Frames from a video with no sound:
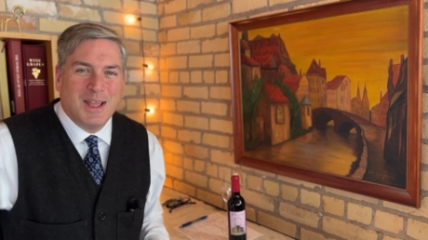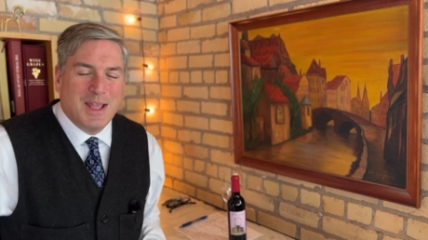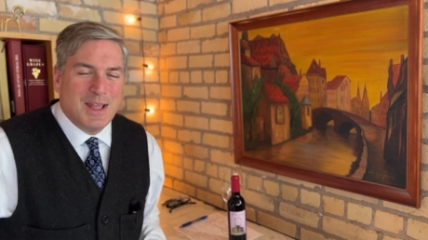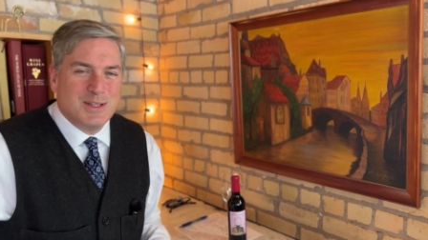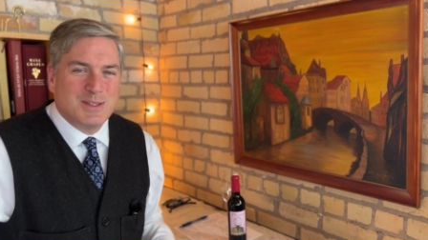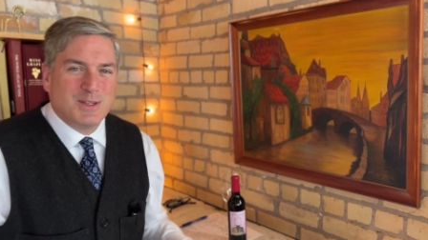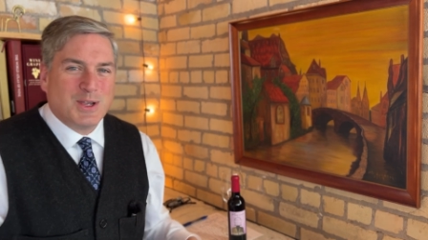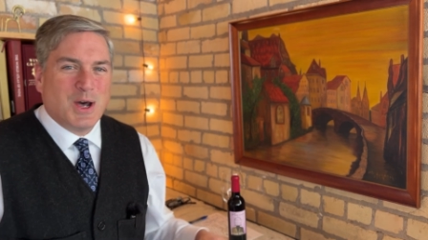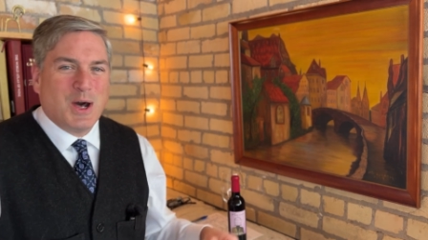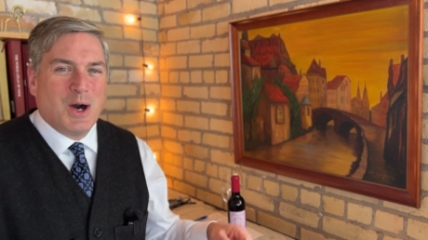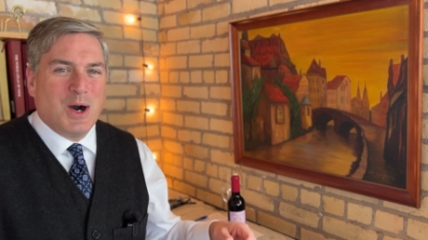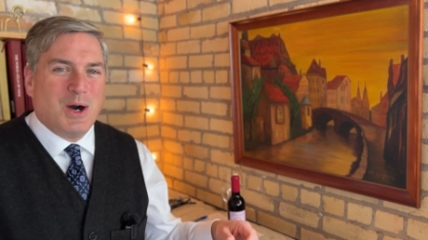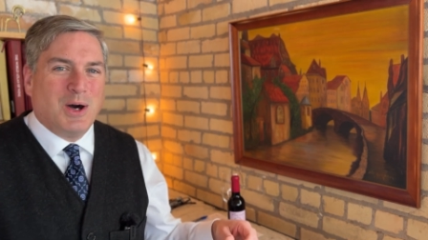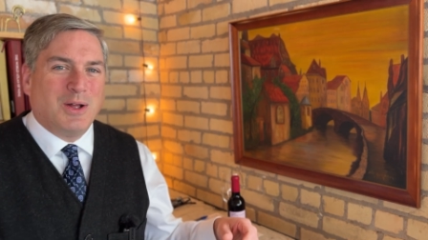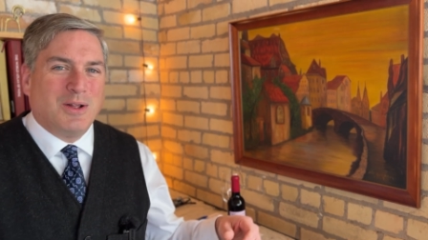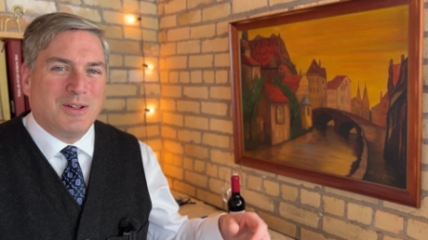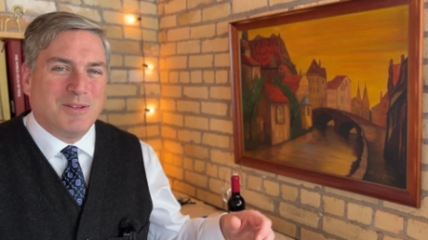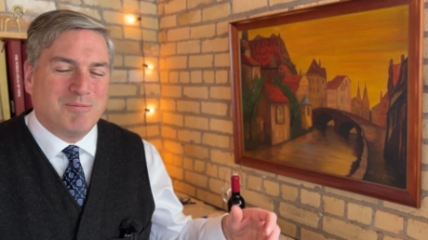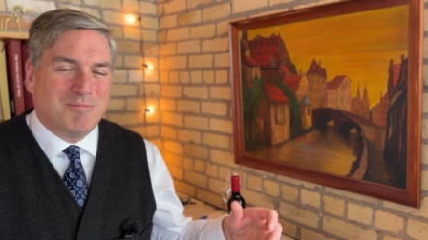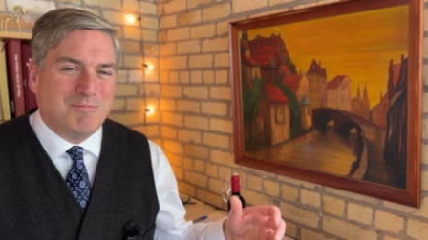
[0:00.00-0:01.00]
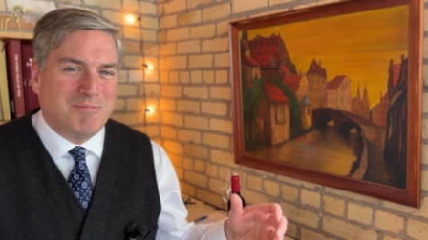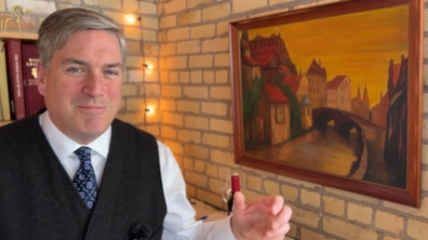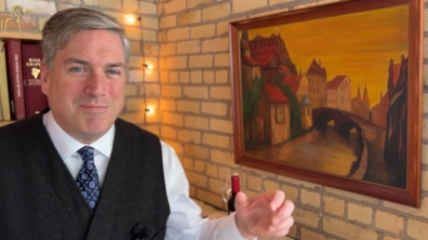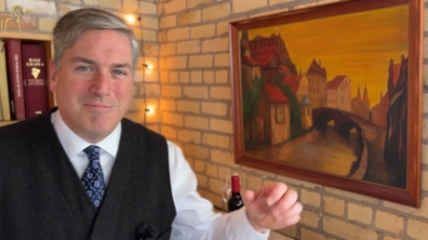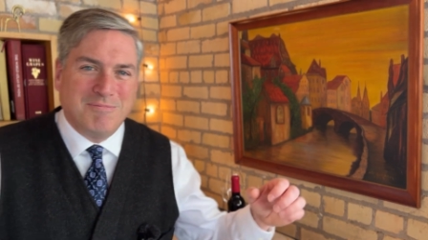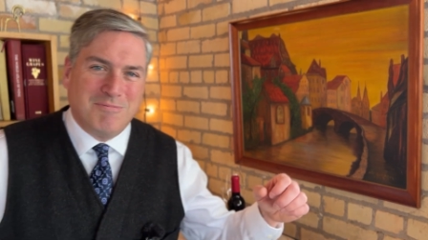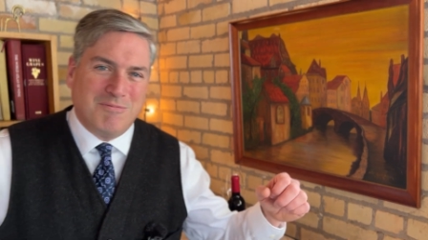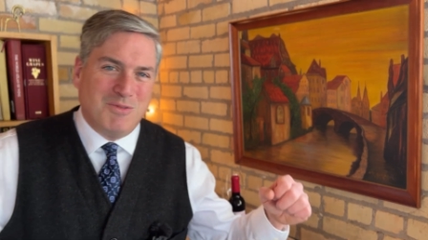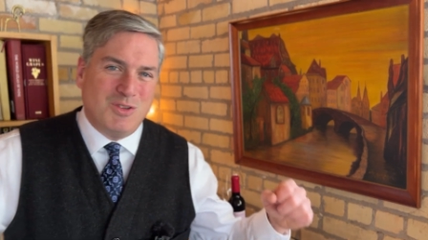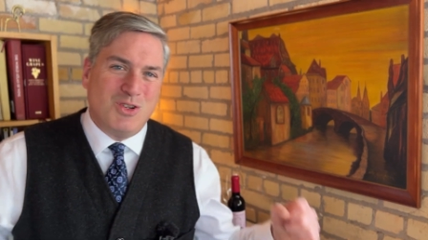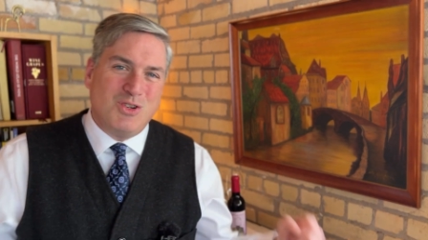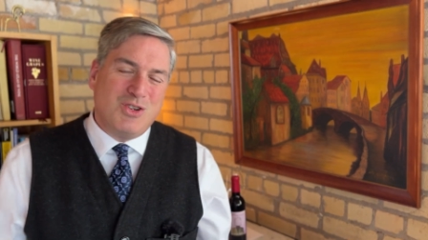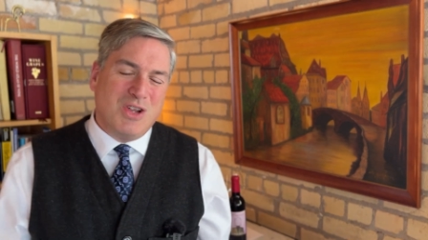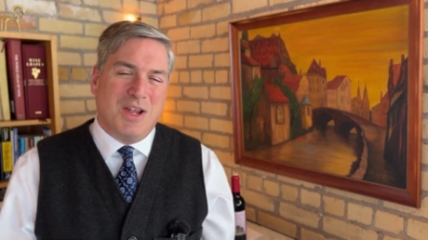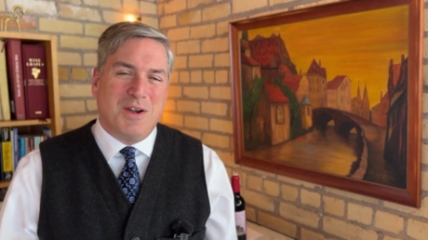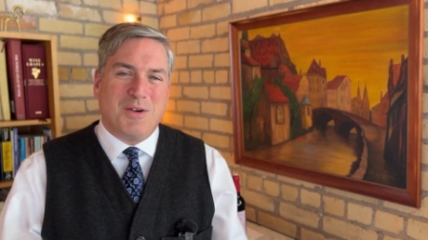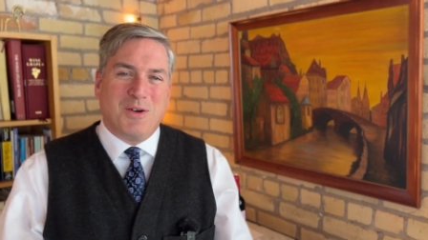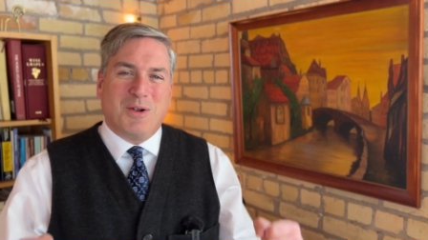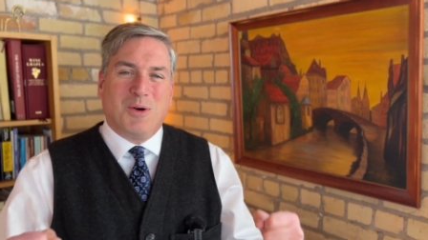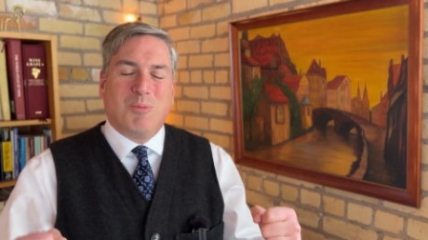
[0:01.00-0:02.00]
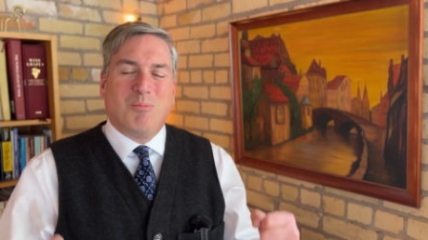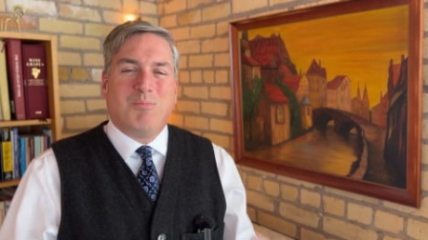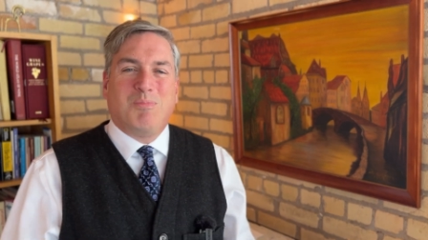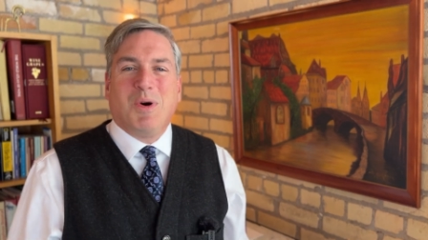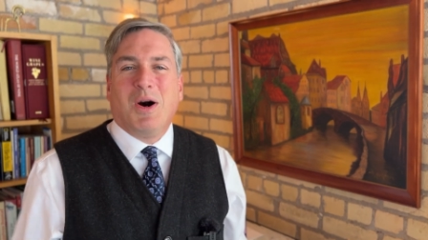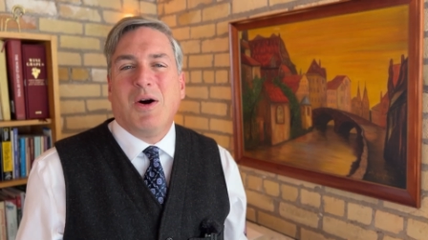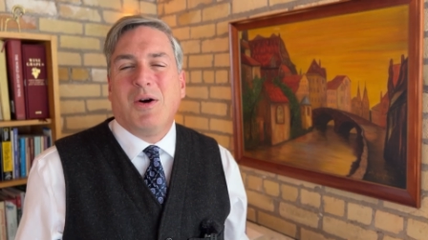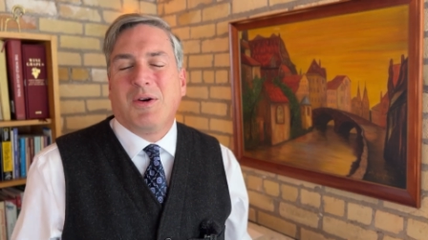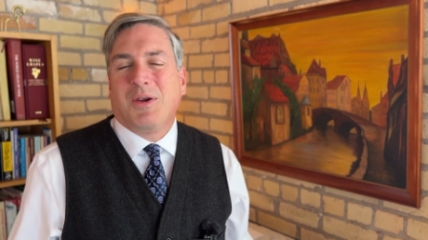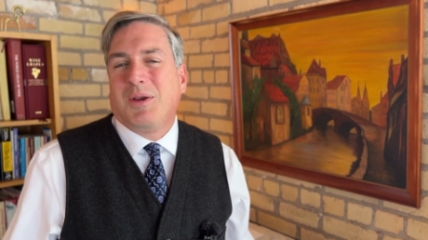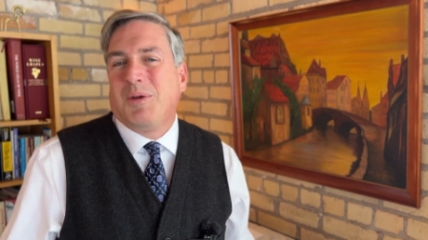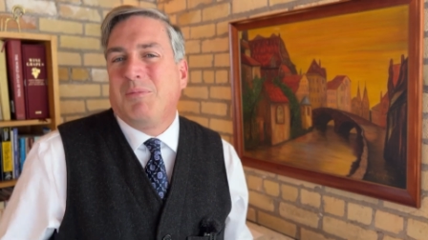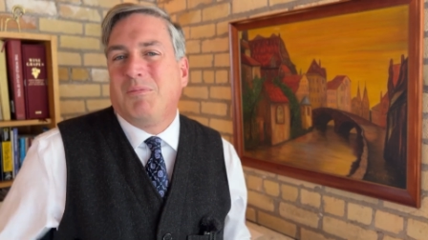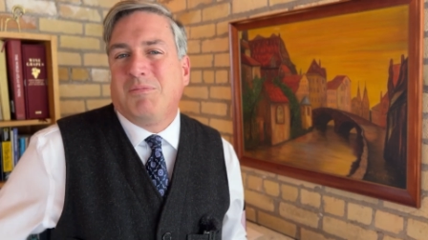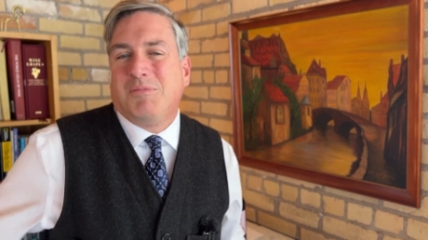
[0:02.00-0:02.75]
it's all general bulk,